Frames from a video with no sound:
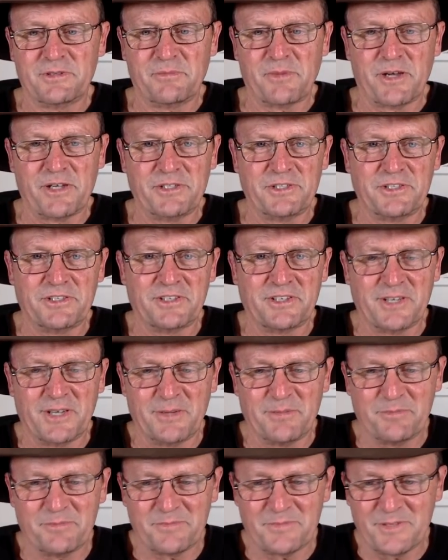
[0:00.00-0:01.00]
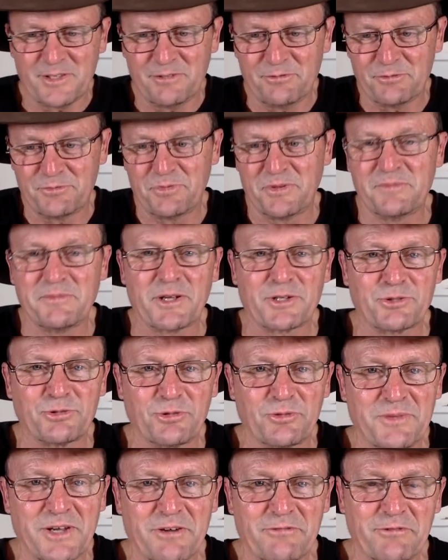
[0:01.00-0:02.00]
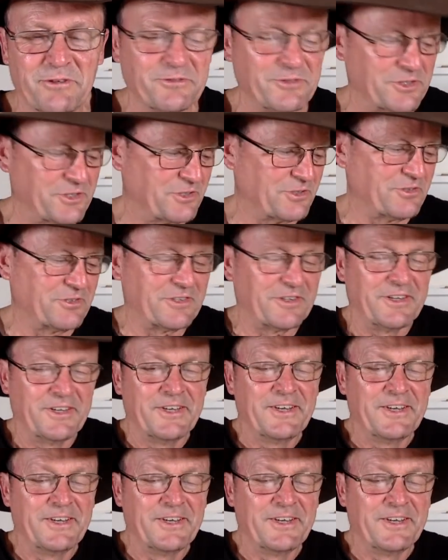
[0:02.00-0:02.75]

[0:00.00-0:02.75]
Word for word: Amazing. Um, it was pretty much all about rivers tonight.